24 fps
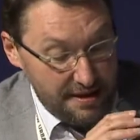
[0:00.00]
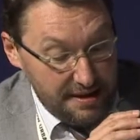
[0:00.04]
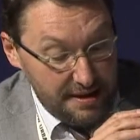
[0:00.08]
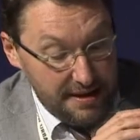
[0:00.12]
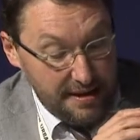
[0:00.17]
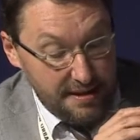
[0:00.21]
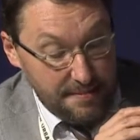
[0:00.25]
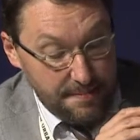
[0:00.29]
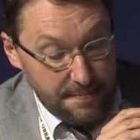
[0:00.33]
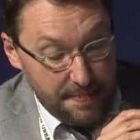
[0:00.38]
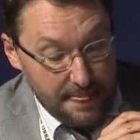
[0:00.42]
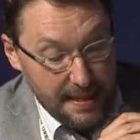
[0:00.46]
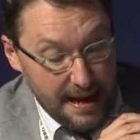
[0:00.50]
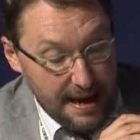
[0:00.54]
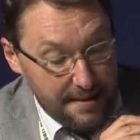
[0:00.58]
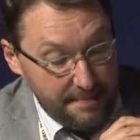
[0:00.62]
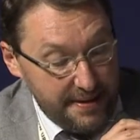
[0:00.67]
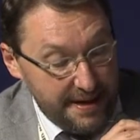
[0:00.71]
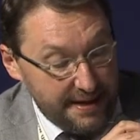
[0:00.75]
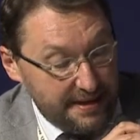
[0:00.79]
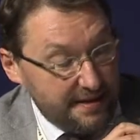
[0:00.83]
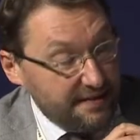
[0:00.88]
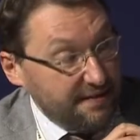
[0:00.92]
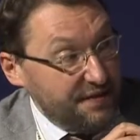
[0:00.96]
to
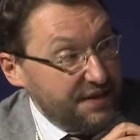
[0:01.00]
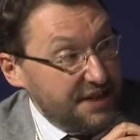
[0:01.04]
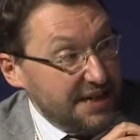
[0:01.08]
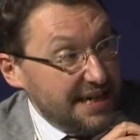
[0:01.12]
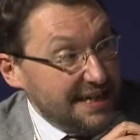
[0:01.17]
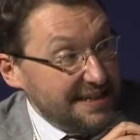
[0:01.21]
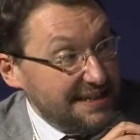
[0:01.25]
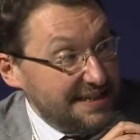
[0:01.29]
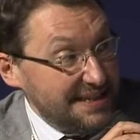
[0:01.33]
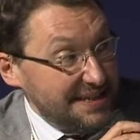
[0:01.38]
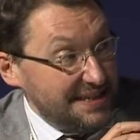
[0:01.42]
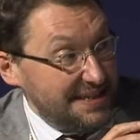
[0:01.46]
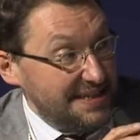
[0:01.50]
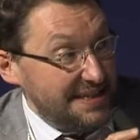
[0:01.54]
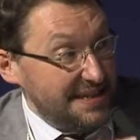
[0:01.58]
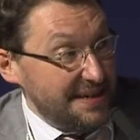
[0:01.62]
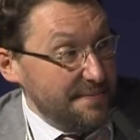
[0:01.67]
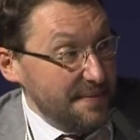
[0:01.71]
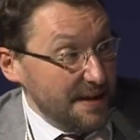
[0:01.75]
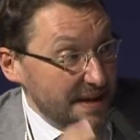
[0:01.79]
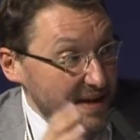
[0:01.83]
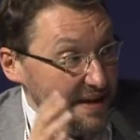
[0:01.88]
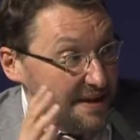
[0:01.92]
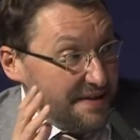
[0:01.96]
share the Moscow
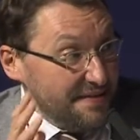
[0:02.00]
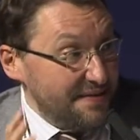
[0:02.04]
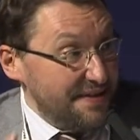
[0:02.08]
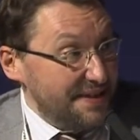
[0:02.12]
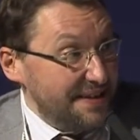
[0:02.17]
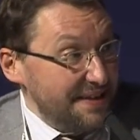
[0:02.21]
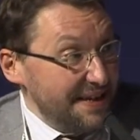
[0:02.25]
experience